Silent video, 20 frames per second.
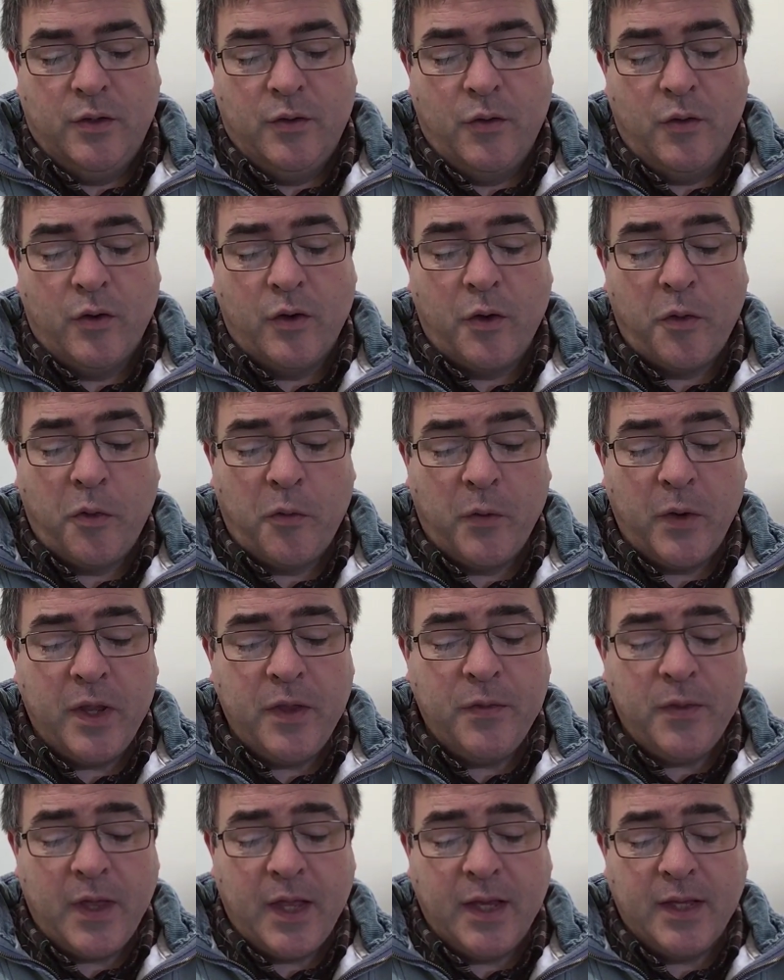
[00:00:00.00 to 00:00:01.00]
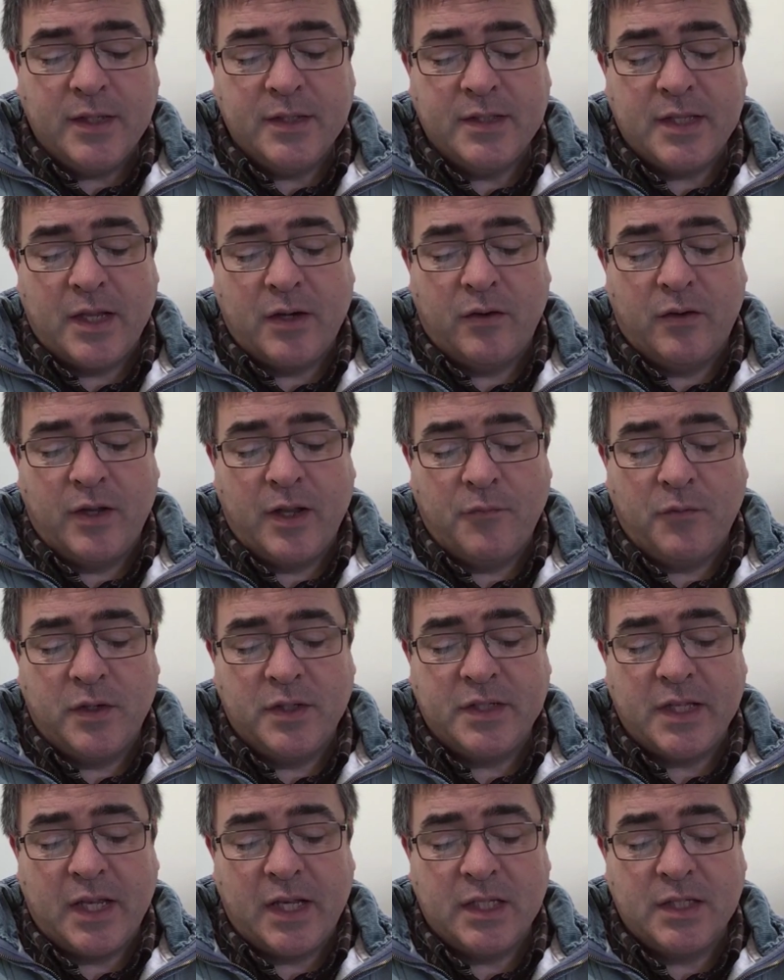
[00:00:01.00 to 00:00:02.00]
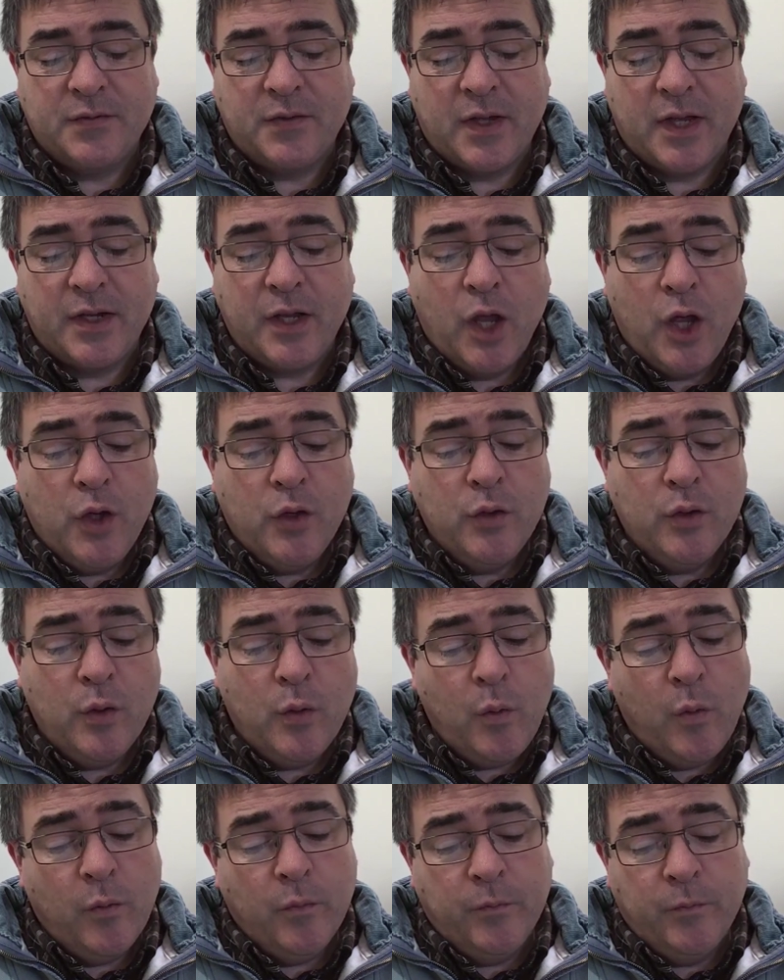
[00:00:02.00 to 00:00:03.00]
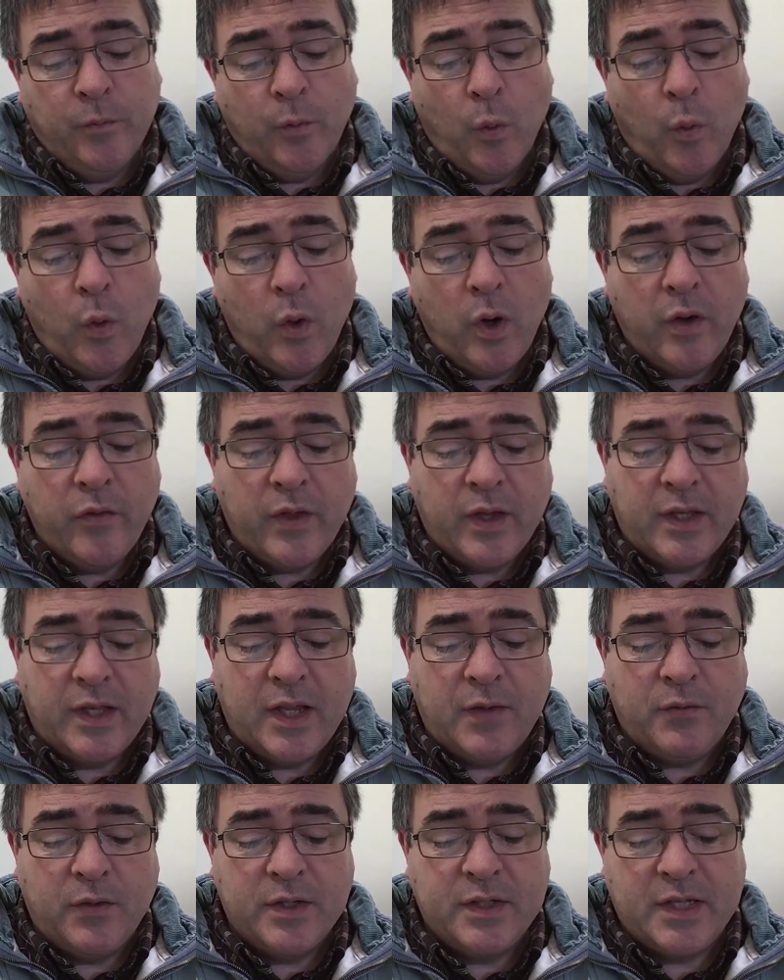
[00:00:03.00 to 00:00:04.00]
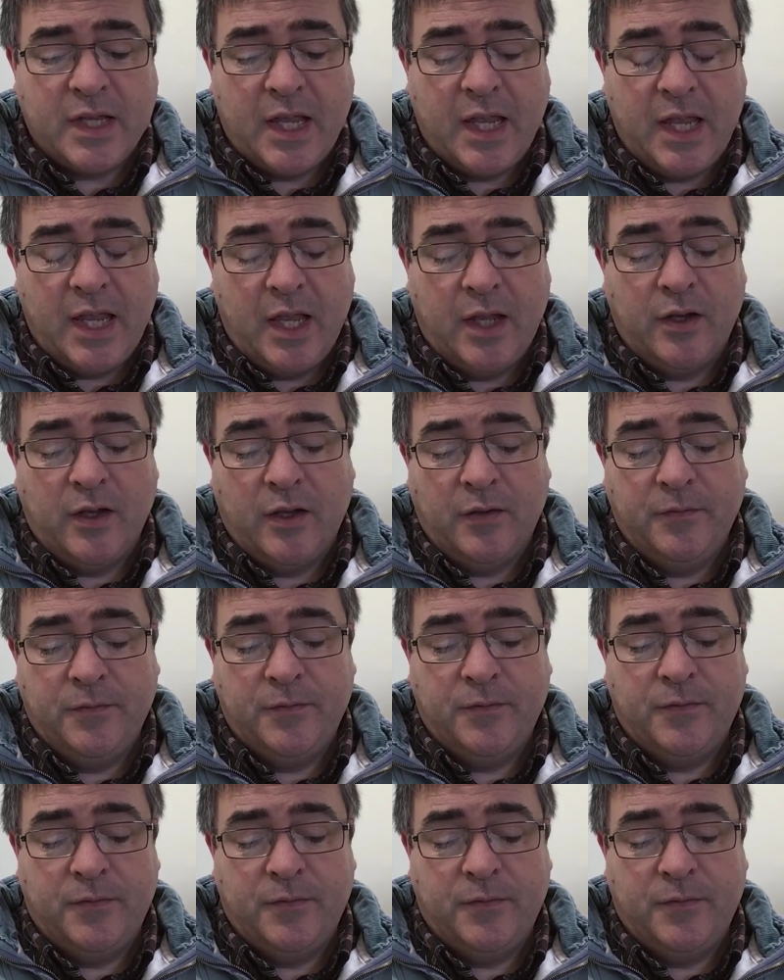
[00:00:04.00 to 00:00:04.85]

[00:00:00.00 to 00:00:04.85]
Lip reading: There are three things that are never satisfied. No, four that never say enough.